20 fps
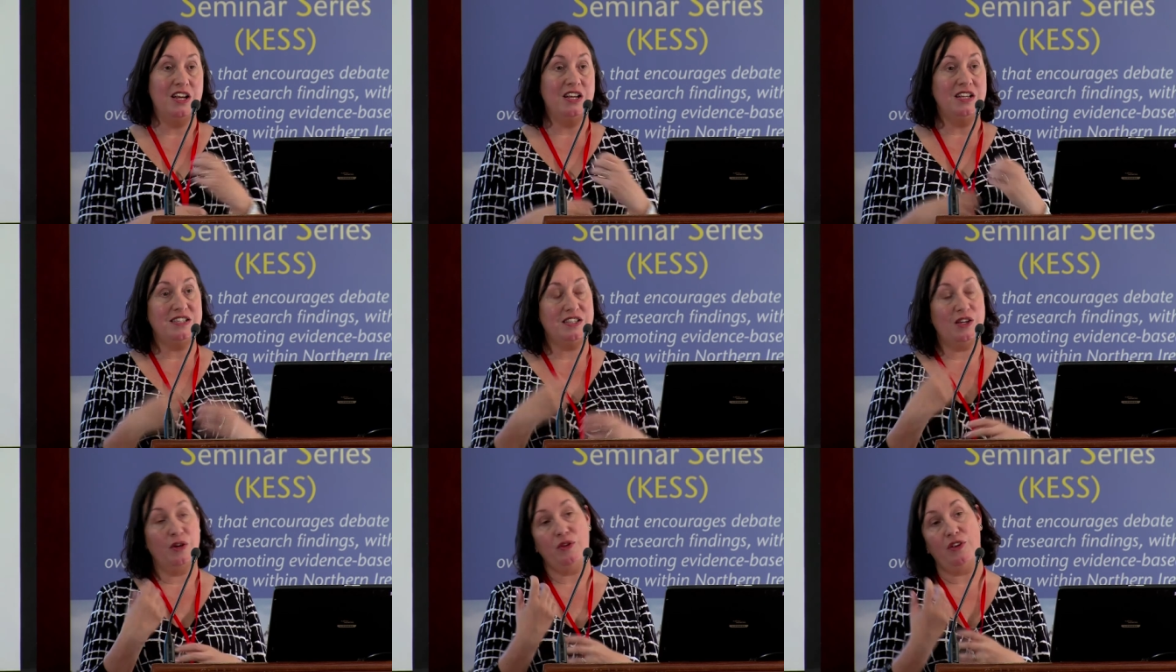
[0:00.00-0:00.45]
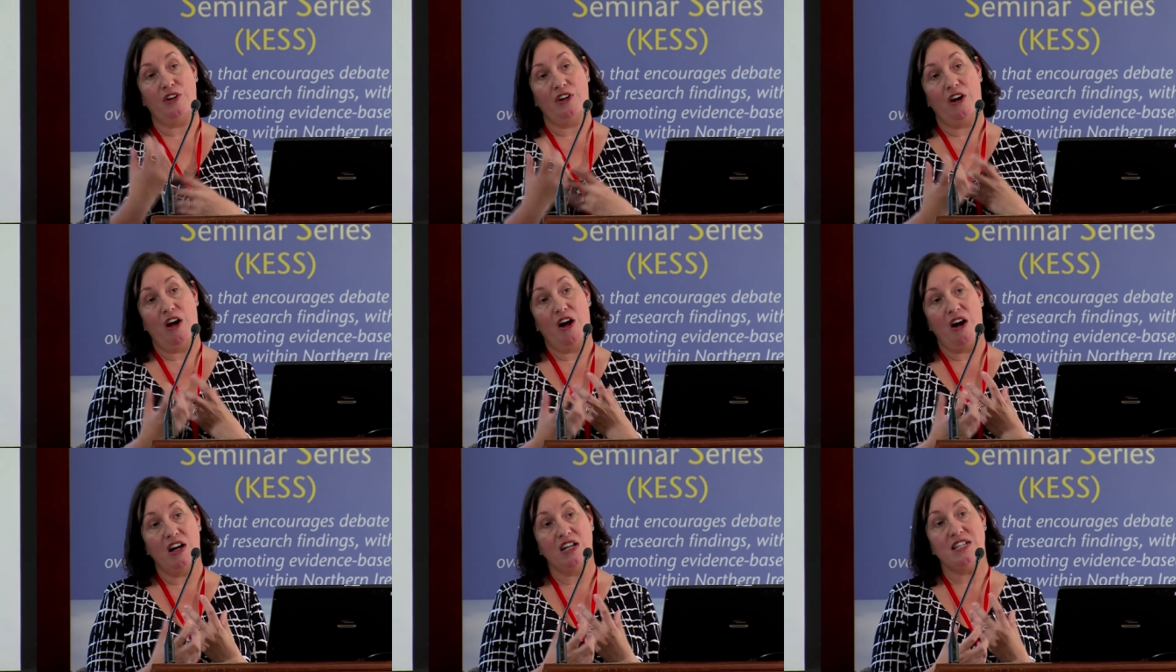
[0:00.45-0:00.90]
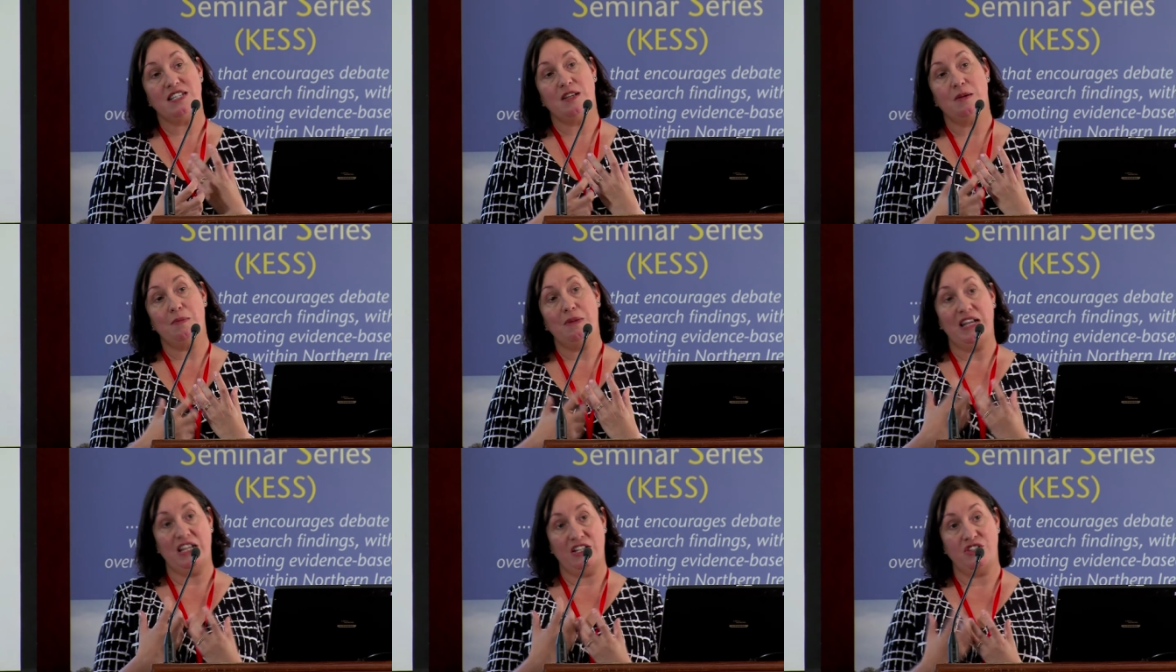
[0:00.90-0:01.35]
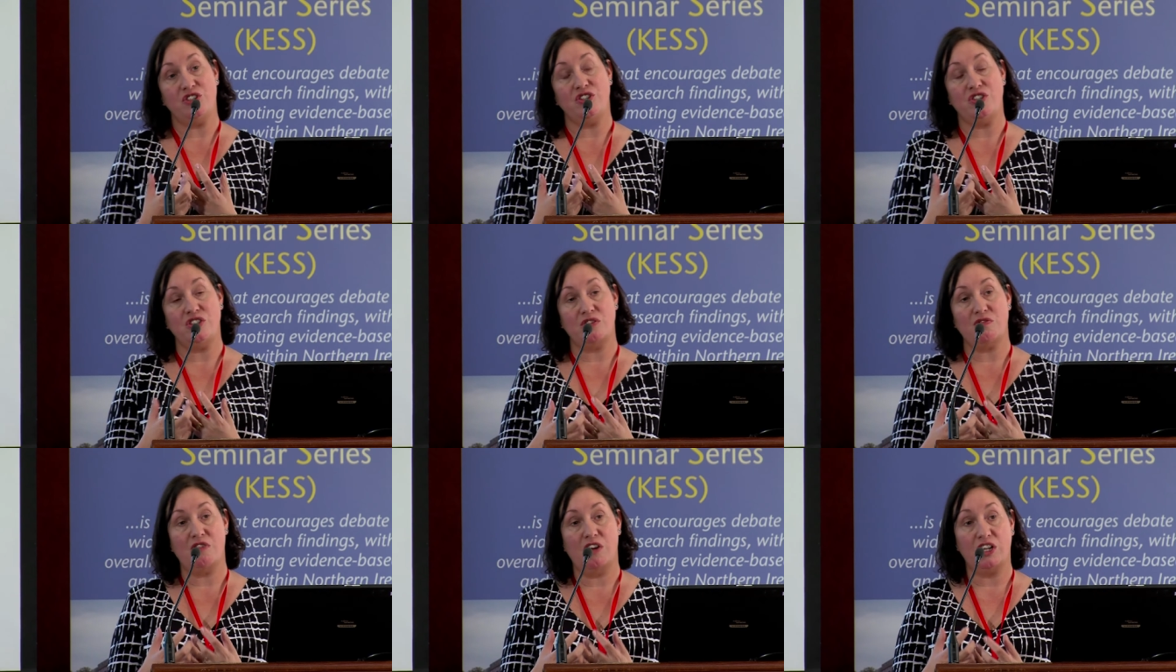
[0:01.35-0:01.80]
So there are some
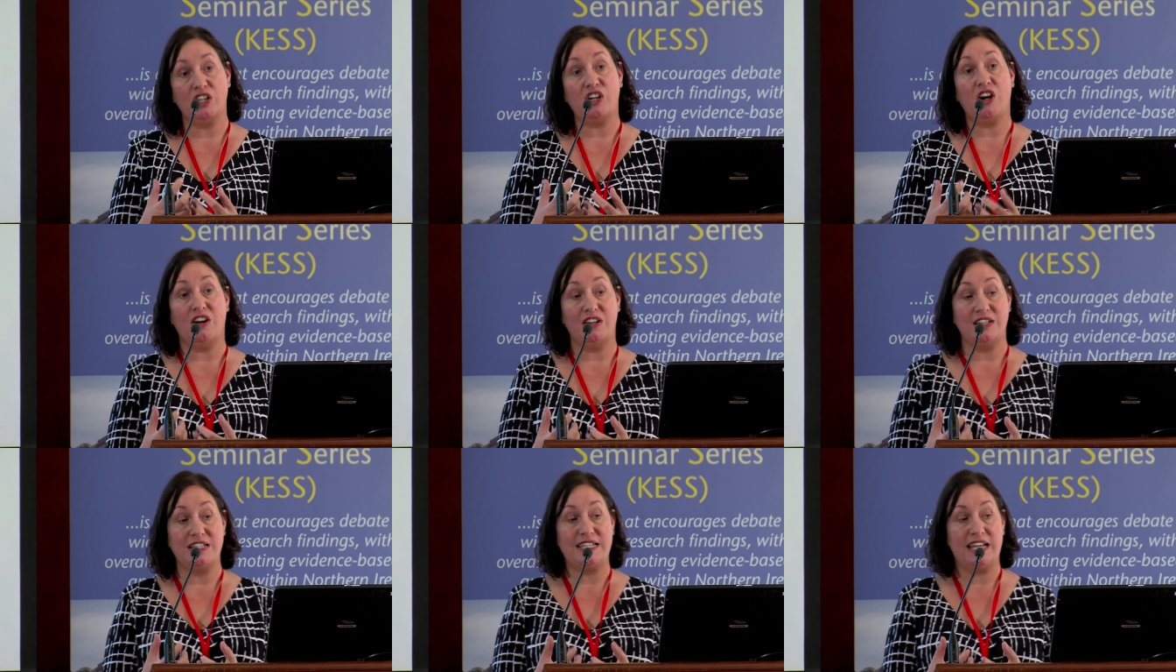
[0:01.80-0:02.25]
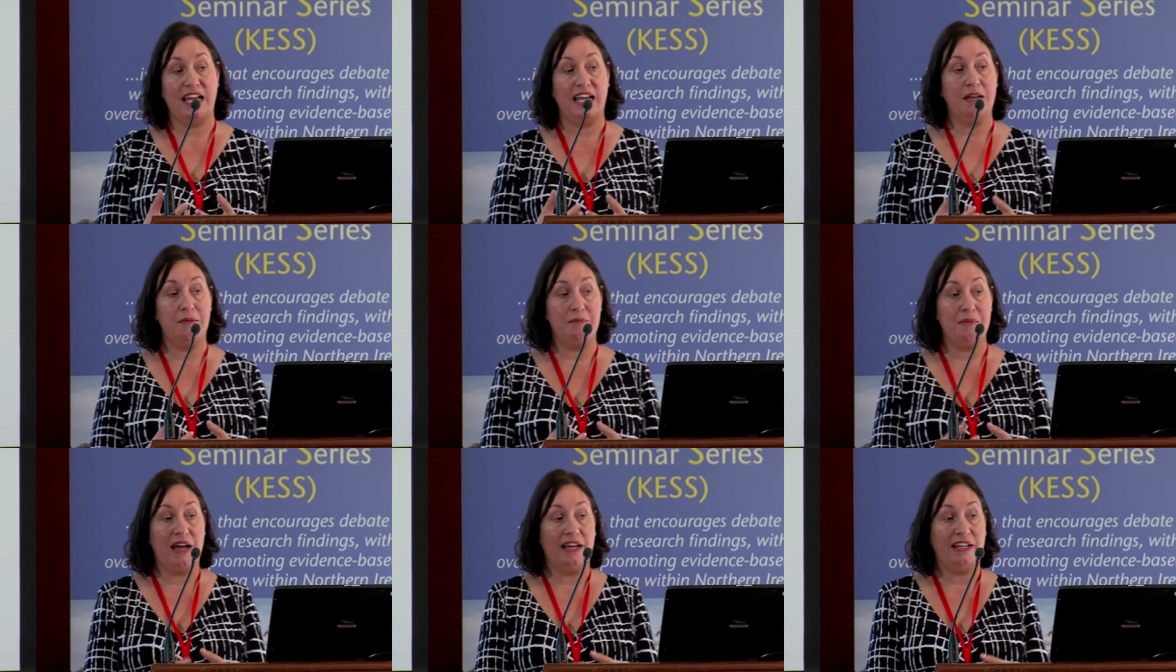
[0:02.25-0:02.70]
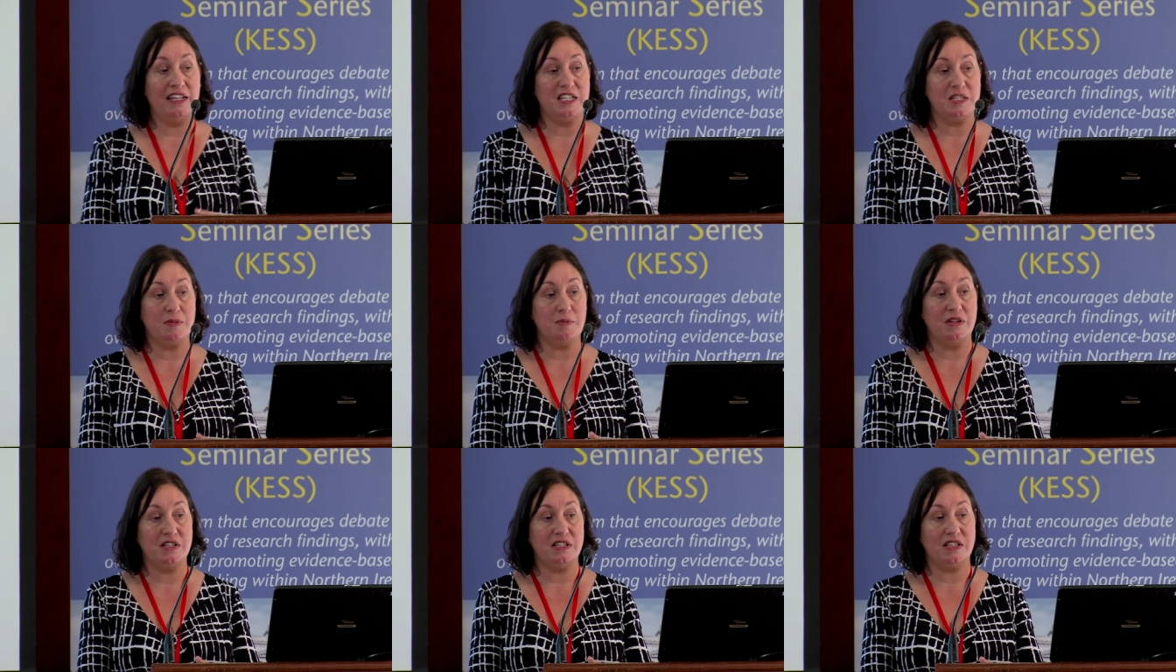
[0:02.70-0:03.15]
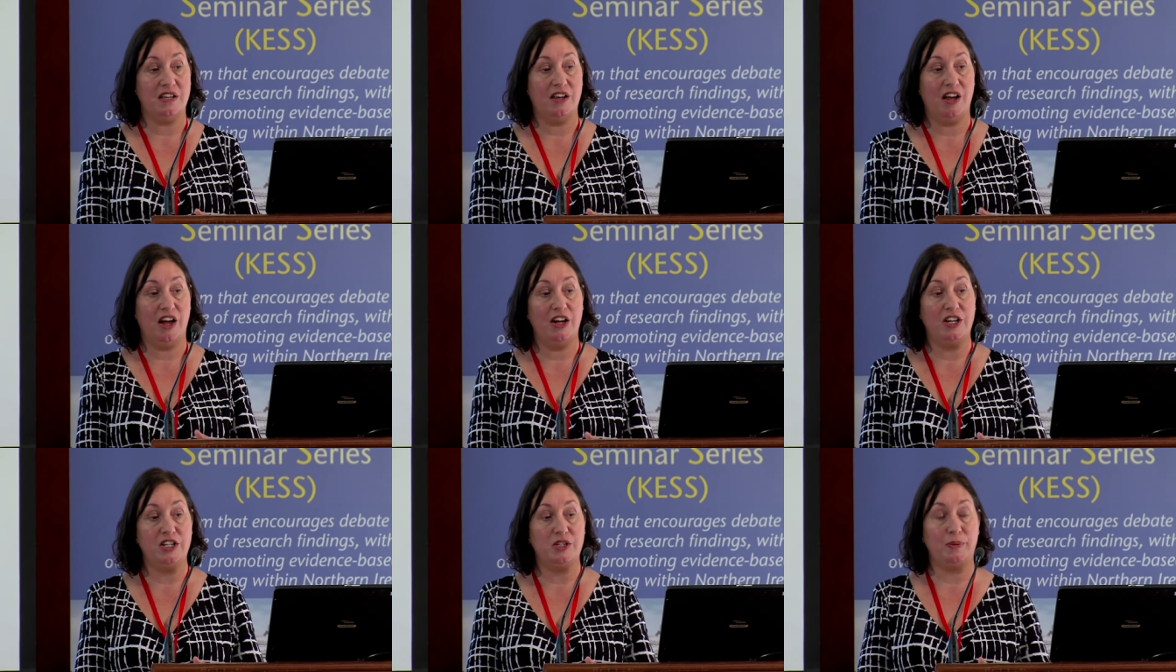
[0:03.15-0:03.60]
issues around content management and
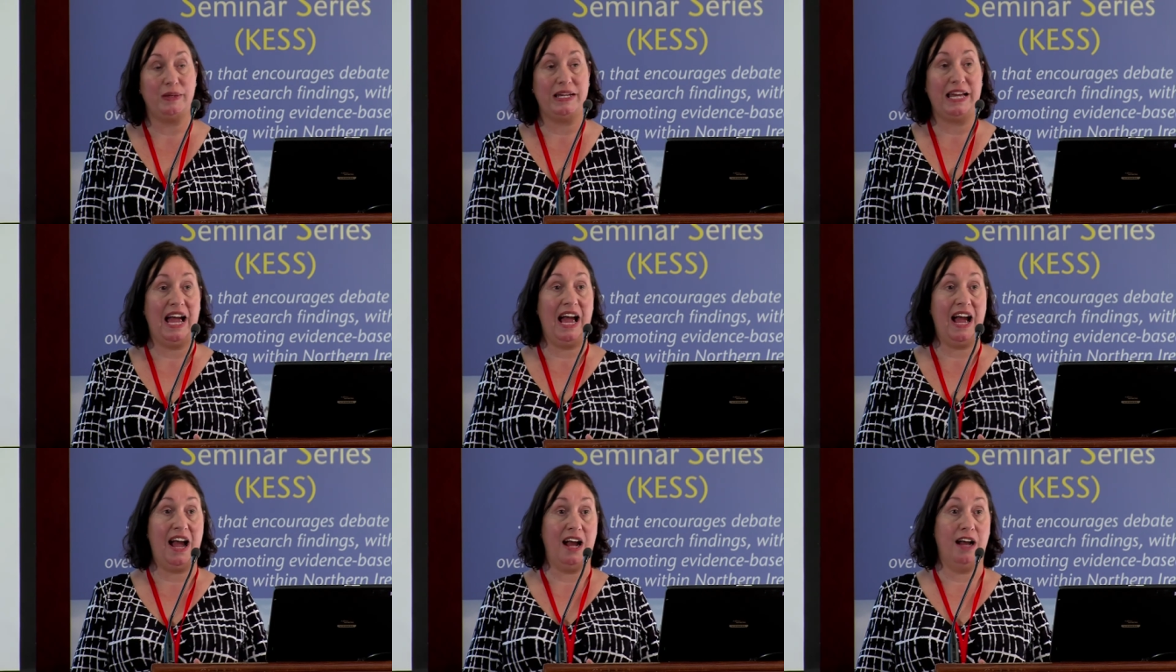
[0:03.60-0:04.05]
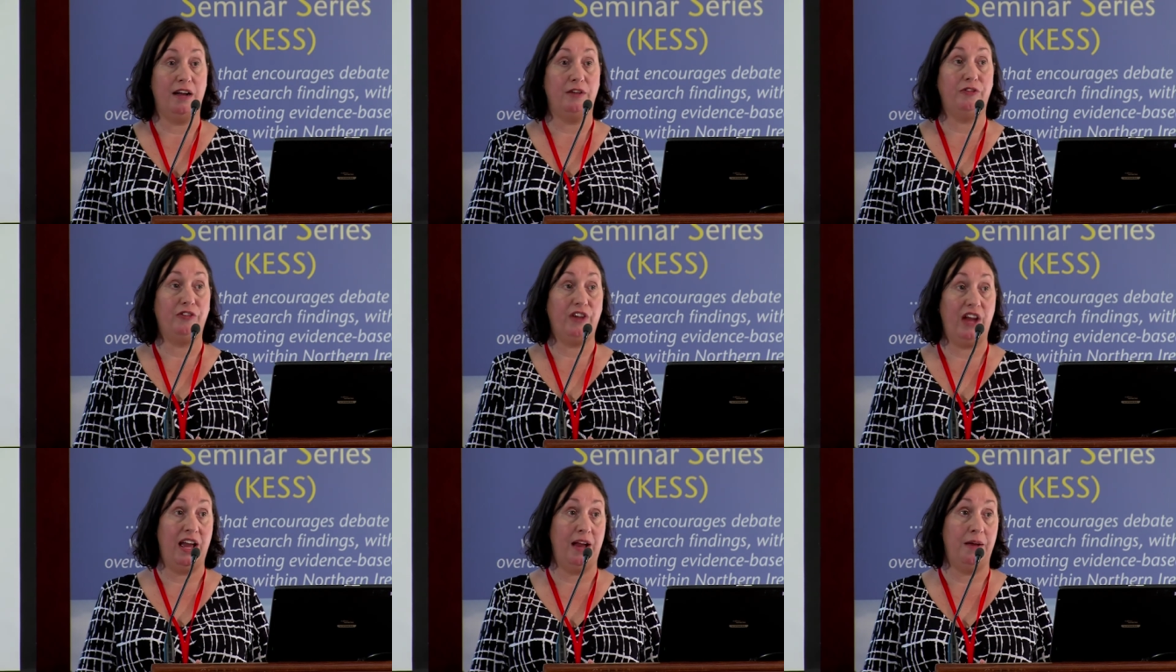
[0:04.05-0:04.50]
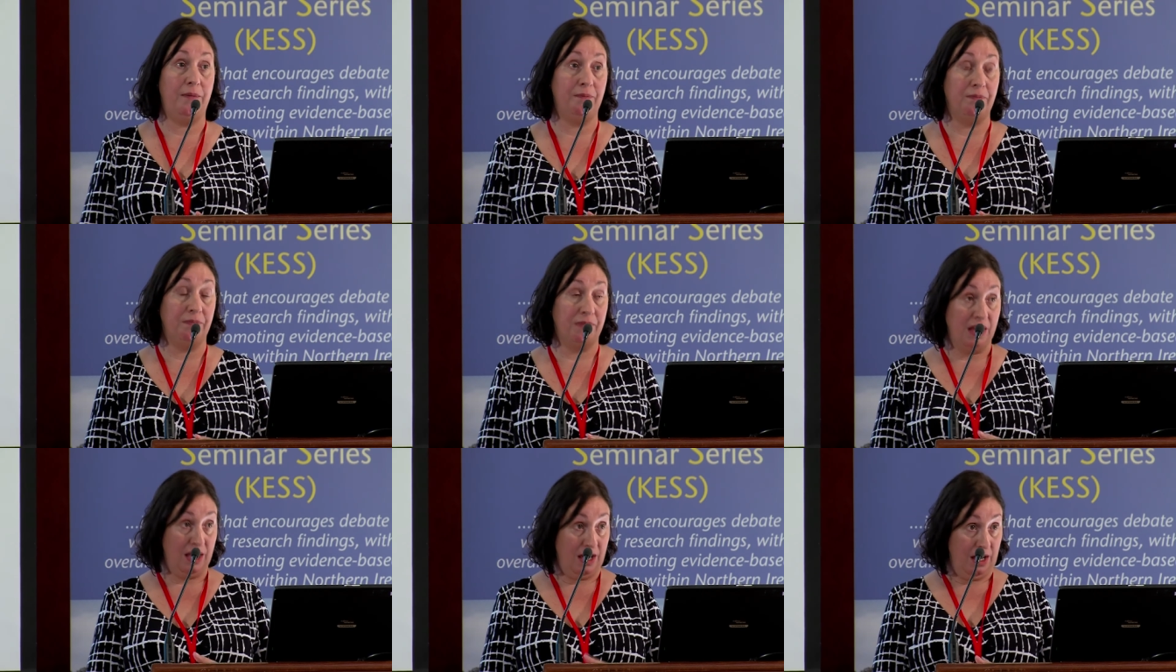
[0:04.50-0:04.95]
how do we have, um,